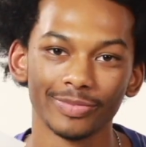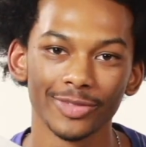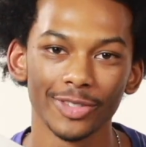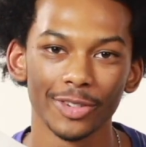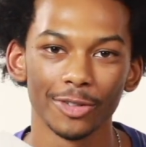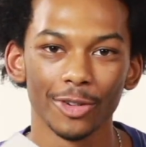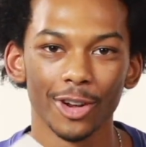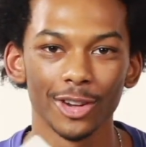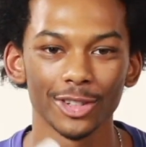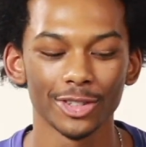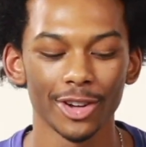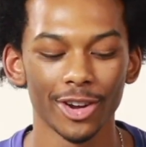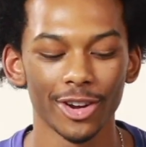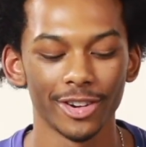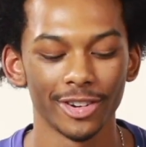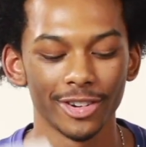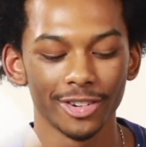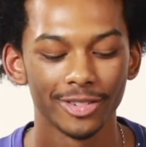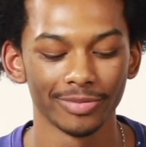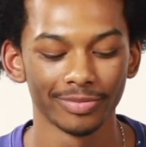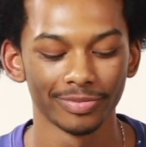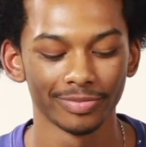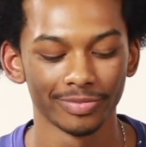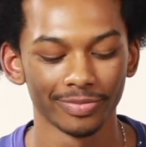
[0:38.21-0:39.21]
Ross Gardner.
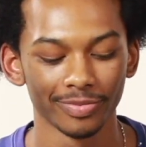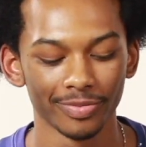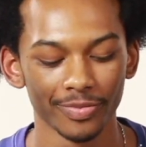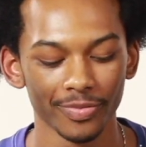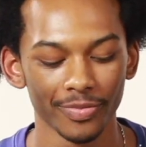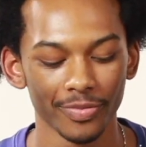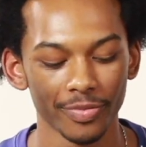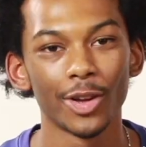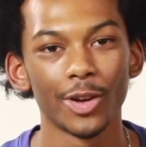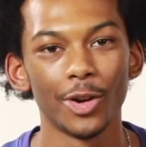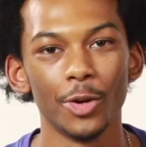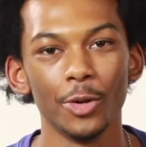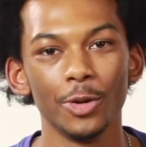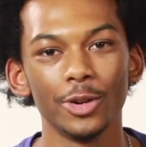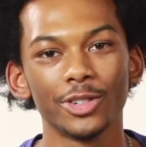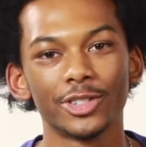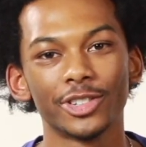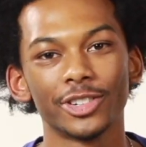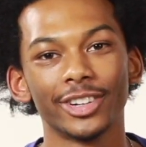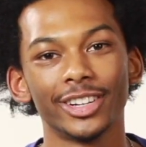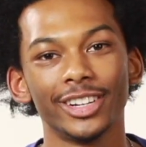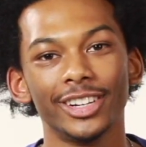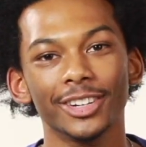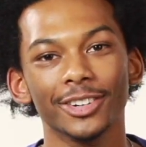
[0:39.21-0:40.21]
Who is
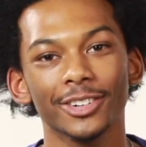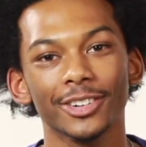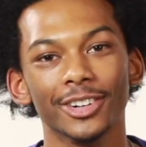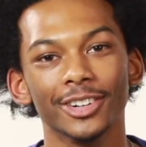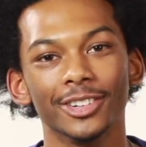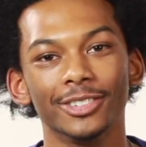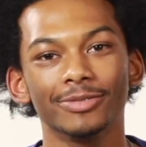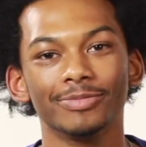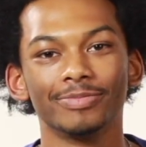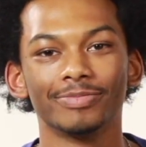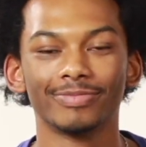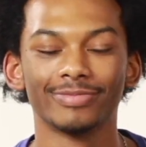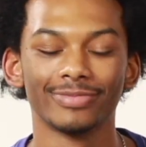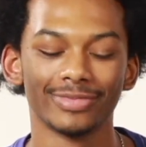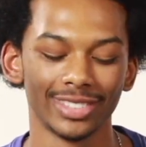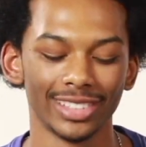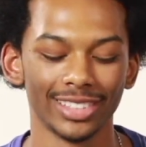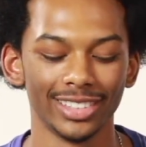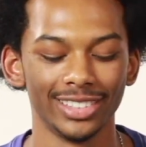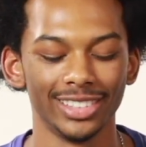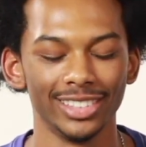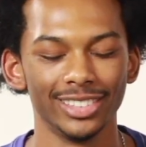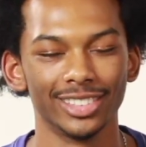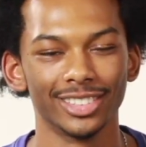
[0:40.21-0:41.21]
your hero?
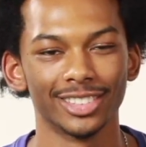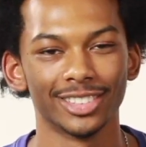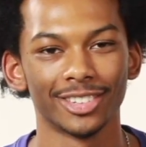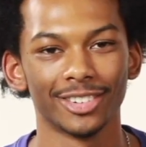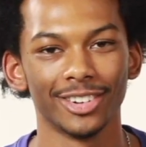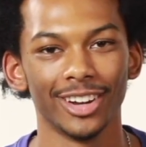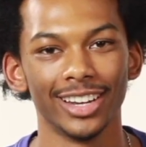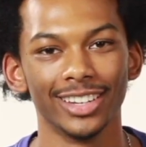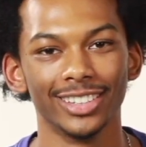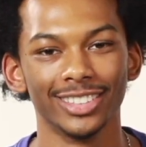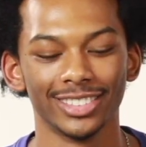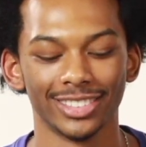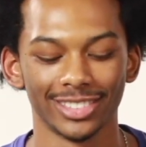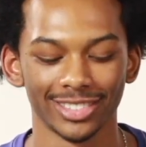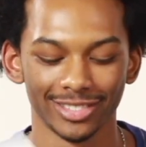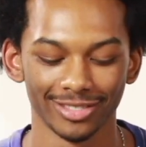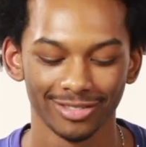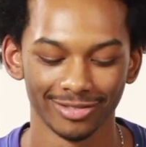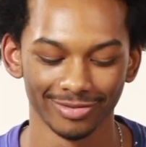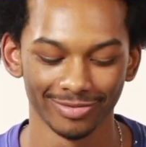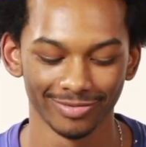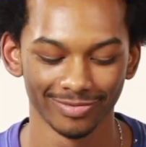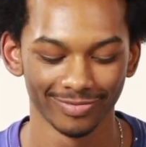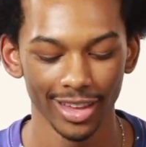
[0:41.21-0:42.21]
Jesus Christ.
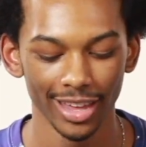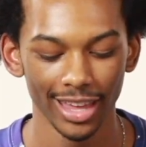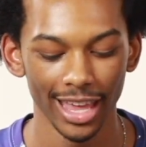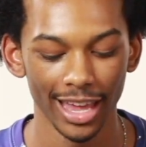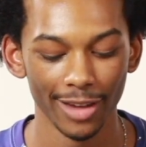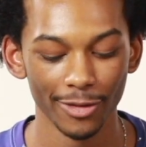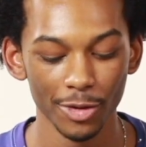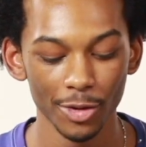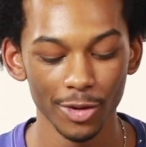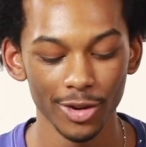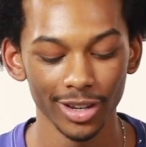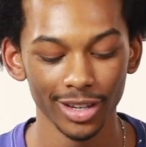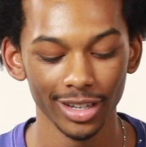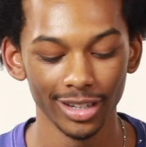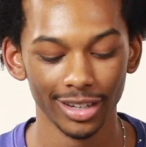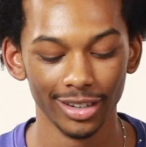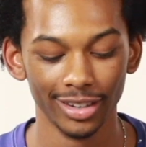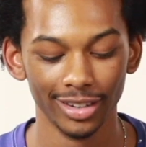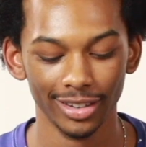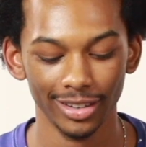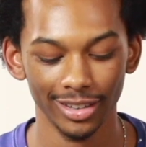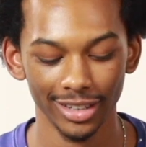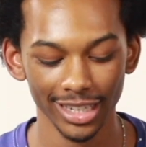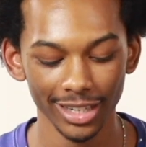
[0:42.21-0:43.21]
If you could
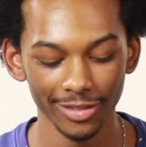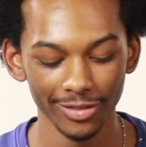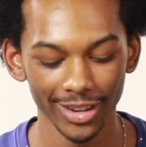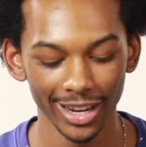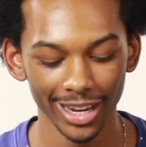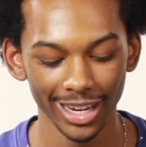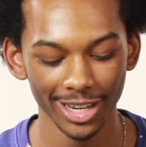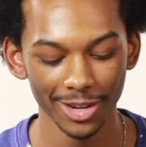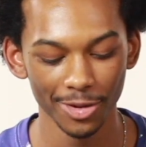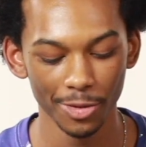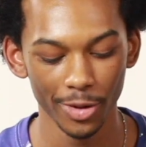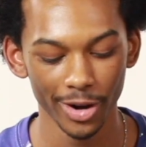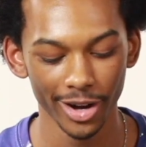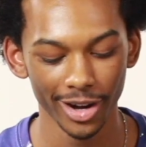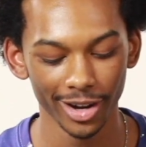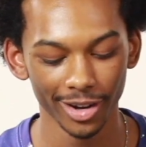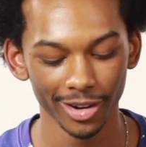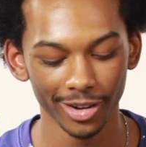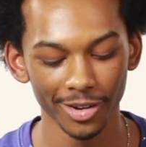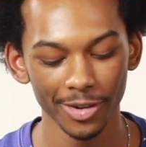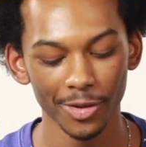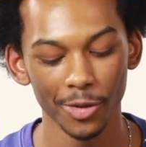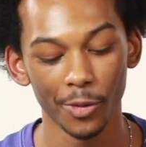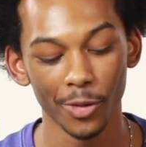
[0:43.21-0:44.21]
live
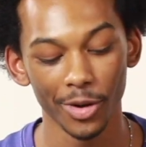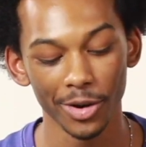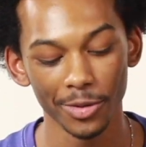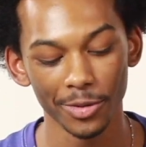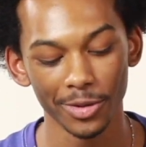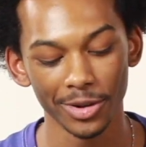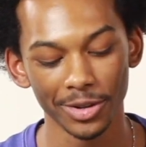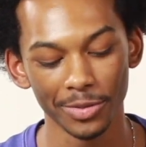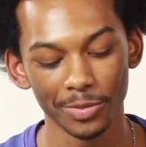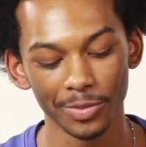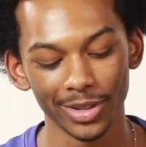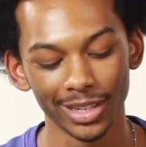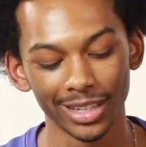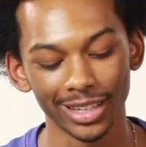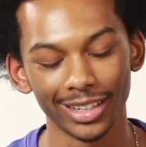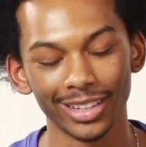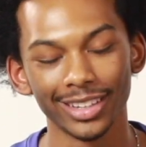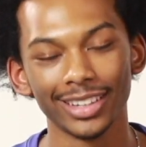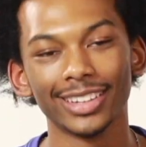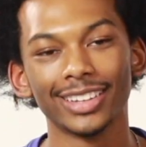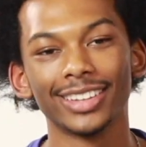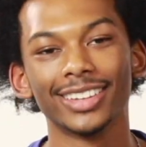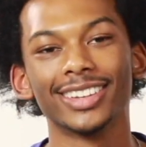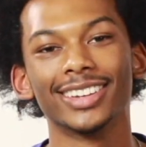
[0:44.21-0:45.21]
anywhere, where would it be?
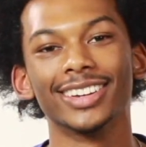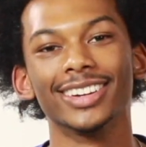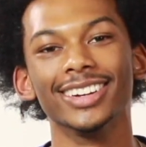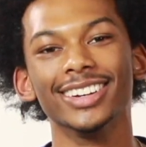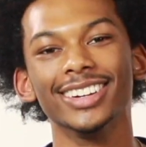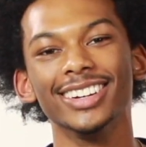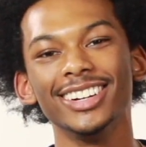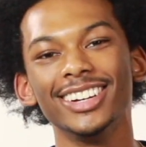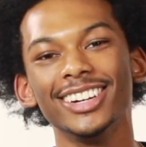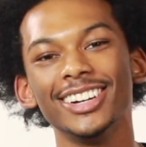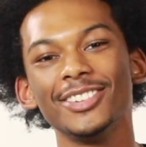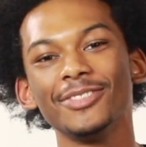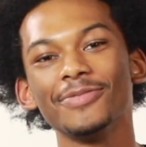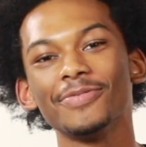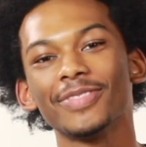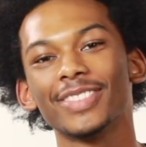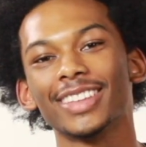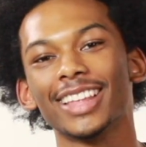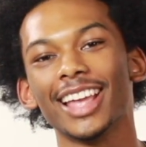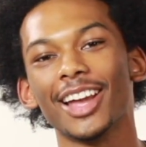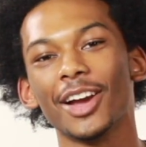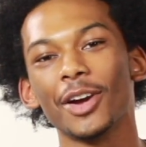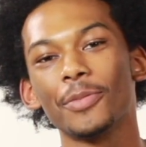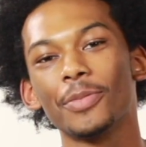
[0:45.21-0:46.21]
I
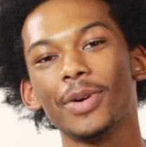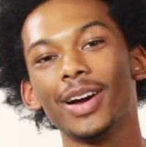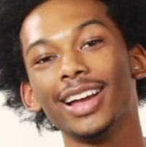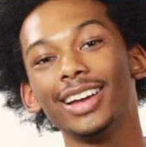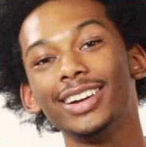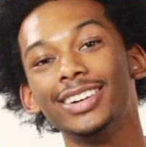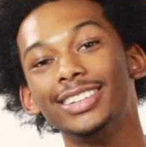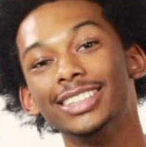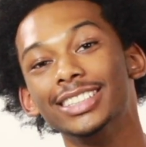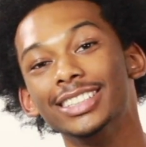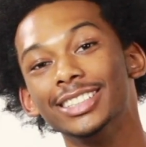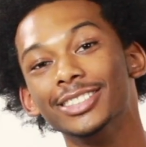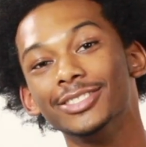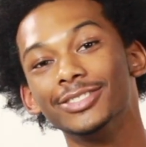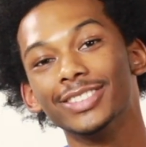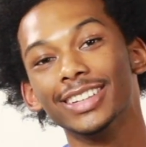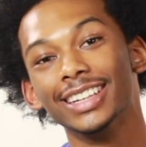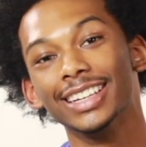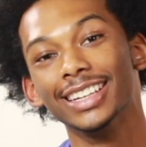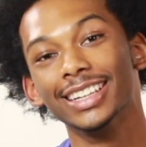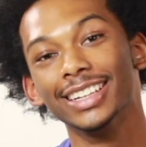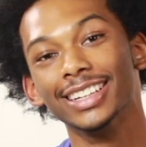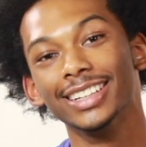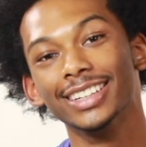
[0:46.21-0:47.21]
would probably live
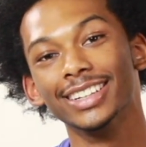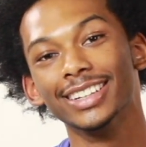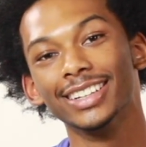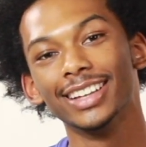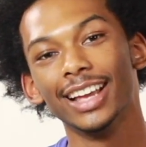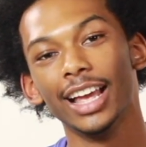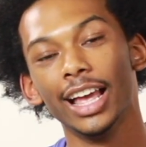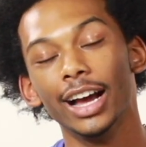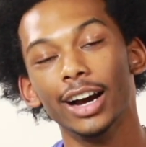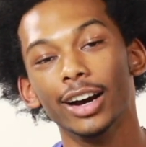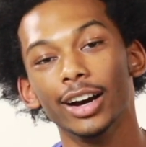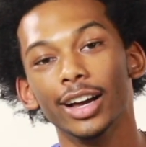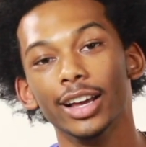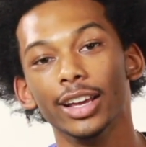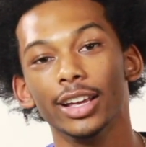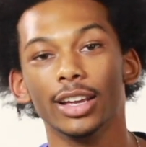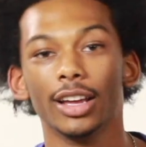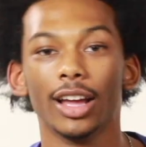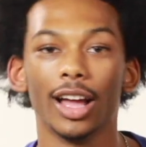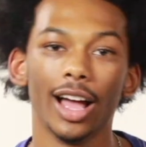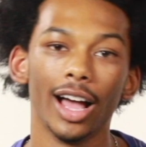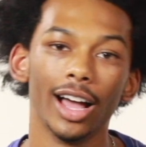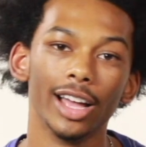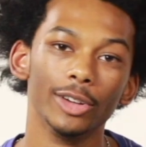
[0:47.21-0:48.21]
in LA,
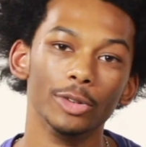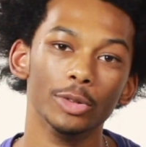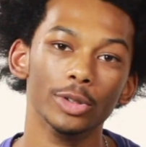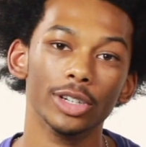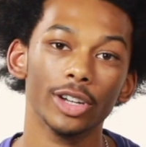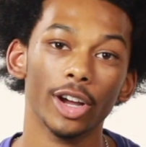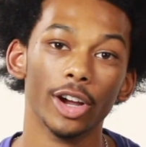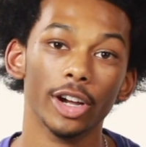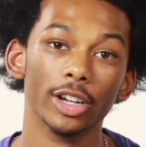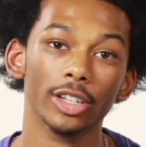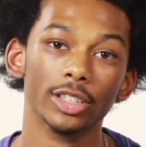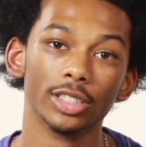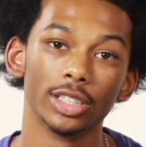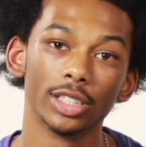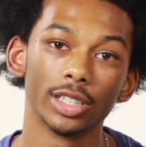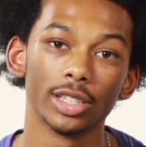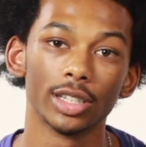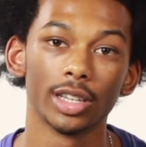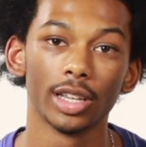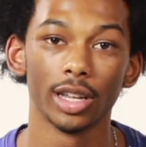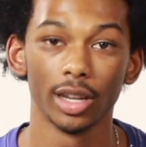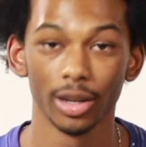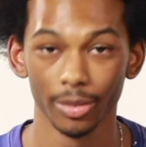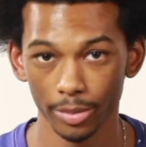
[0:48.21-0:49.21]
Hollywood RG
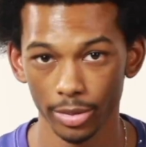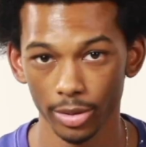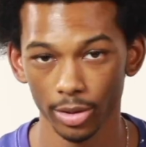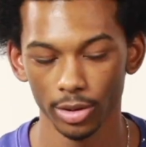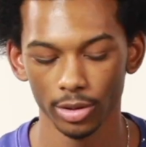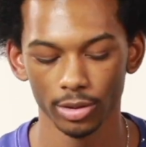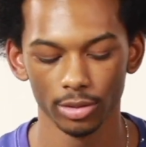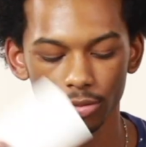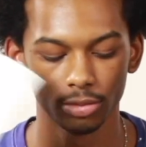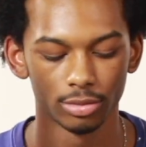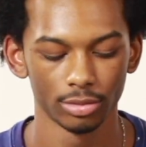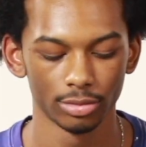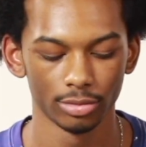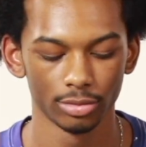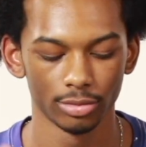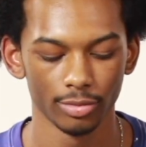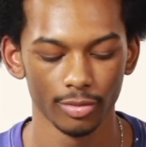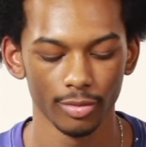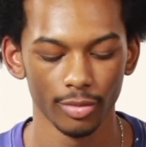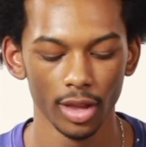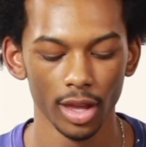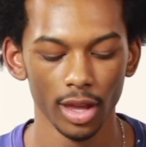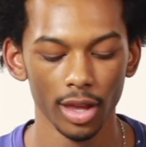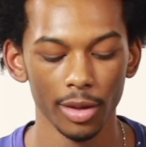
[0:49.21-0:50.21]
in the building.
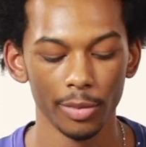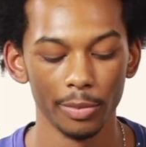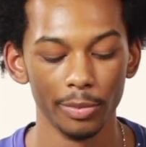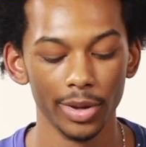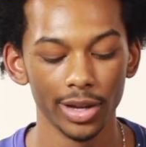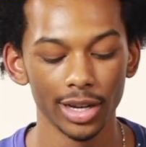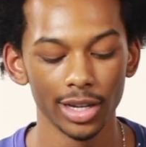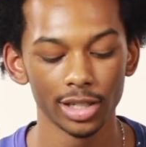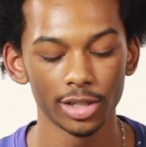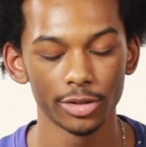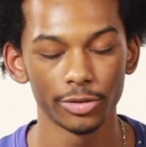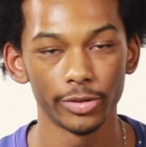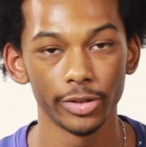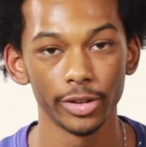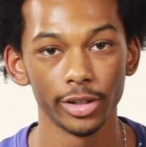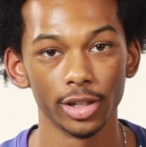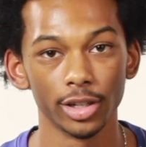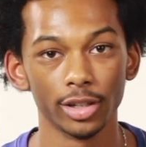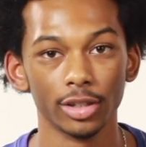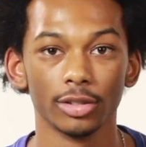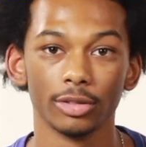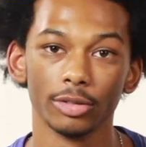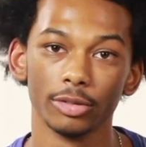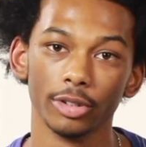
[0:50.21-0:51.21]
Biggest
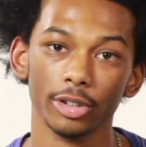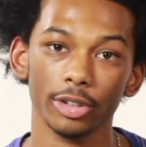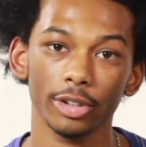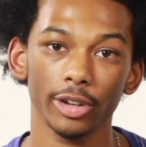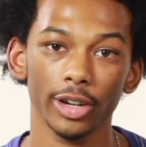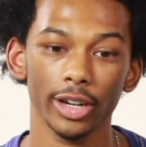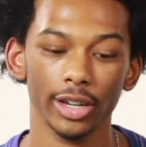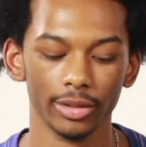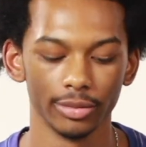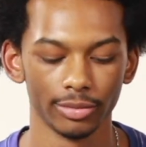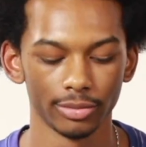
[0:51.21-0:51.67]
fear, regret.